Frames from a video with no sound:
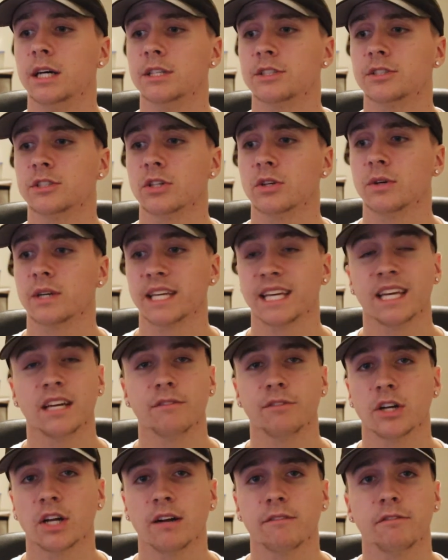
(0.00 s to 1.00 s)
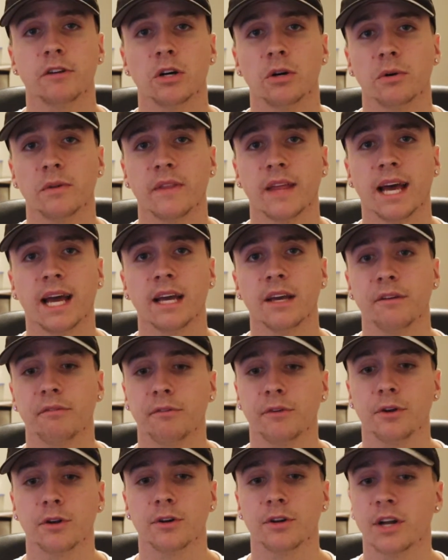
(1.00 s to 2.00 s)
So again, if you're not following that,
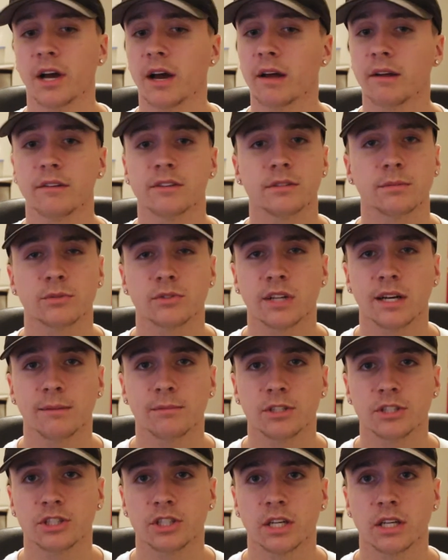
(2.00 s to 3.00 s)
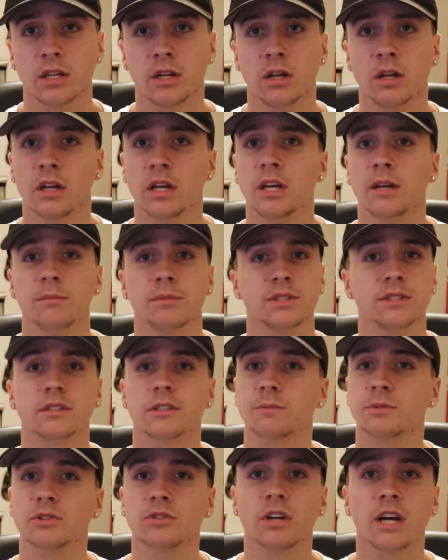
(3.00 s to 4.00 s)
if you're not subscribed to the channel, please
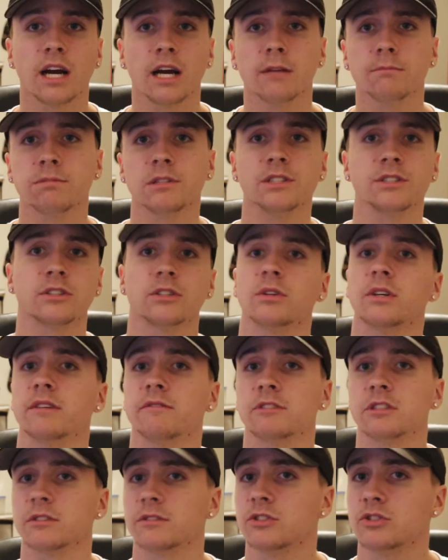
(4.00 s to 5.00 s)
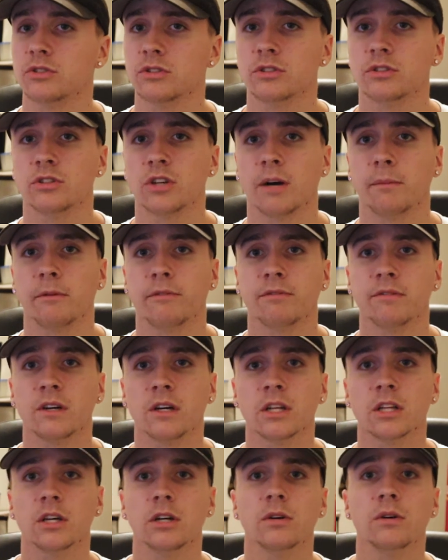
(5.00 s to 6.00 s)
subscribe. Please go give us drop a
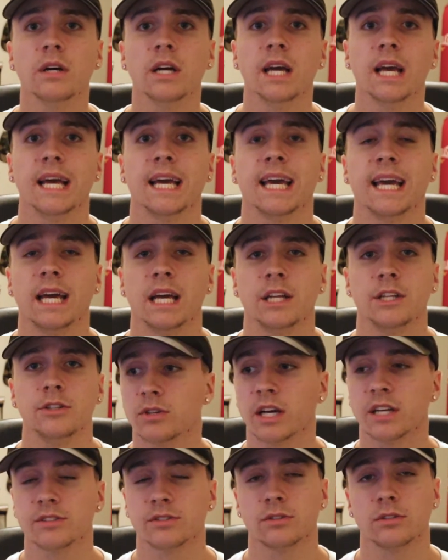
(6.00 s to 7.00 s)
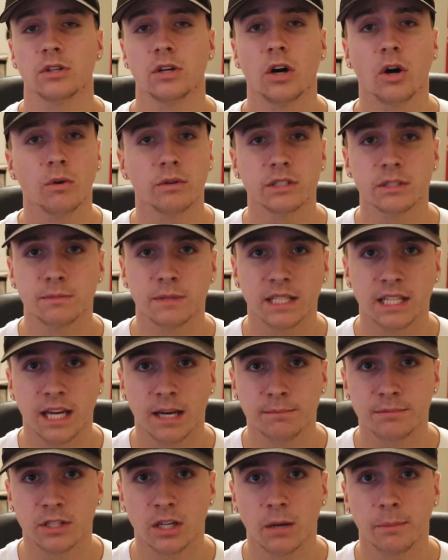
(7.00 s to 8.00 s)
follow, and you guys will always be
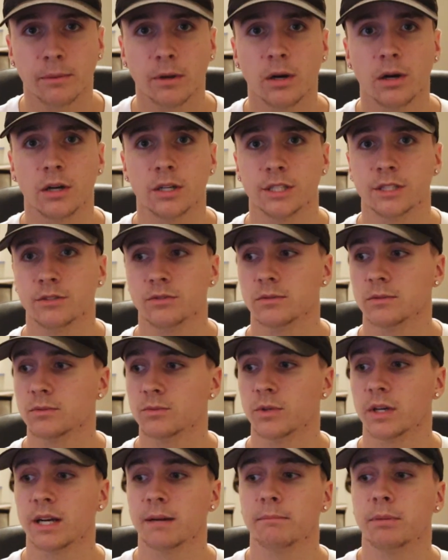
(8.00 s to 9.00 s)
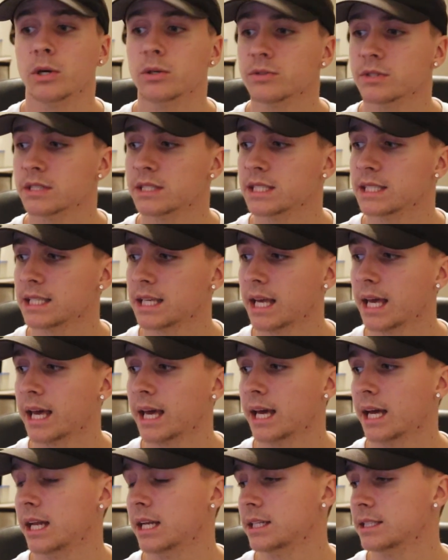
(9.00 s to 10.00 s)
kept up on when I'm posting
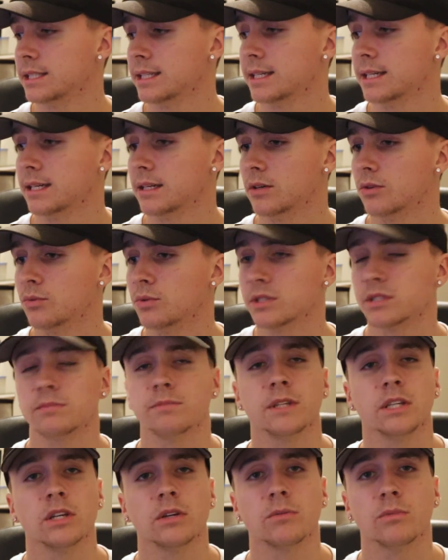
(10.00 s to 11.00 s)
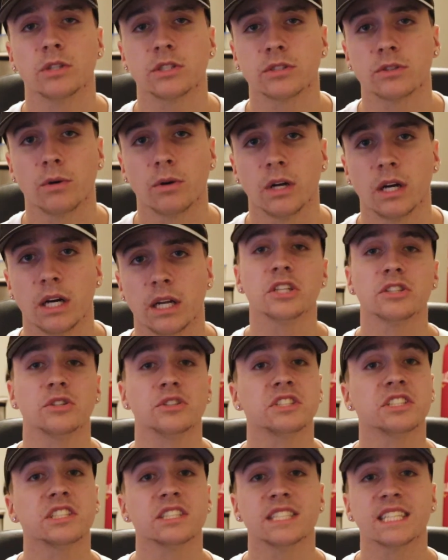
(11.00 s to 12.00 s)
and what's going on. So
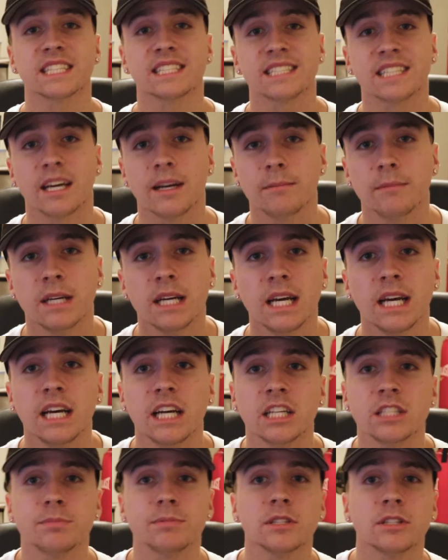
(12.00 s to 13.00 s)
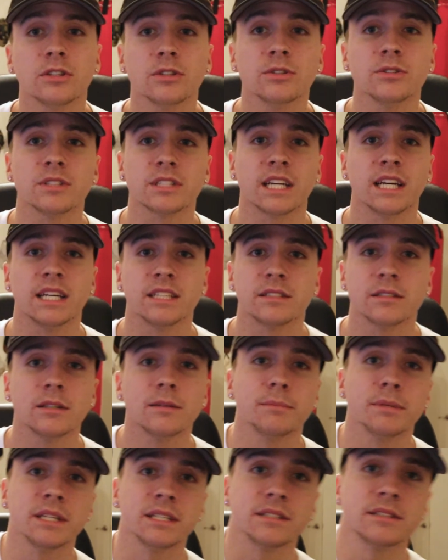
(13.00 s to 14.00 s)
until next time, it's been Goons, guys.
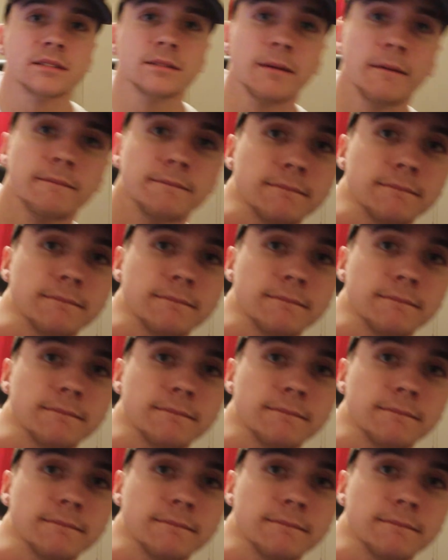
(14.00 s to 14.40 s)
Peace.